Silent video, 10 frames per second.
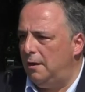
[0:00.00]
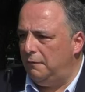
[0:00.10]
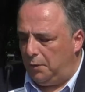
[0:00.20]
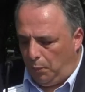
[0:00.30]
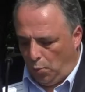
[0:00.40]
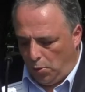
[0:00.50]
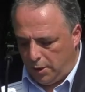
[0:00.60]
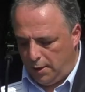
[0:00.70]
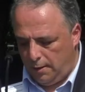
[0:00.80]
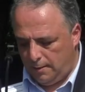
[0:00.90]
of the
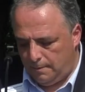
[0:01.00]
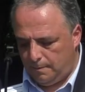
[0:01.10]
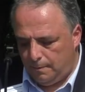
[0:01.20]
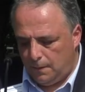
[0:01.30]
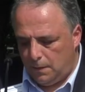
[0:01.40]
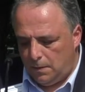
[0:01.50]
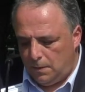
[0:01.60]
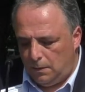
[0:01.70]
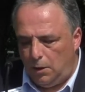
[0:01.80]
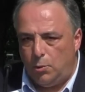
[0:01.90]
board,
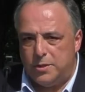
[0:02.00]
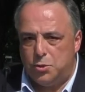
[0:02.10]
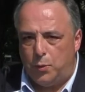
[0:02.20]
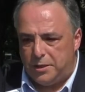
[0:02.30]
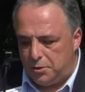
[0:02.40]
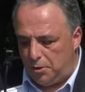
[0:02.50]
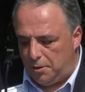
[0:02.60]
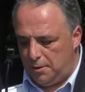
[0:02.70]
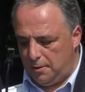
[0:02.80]
Lois Switzer,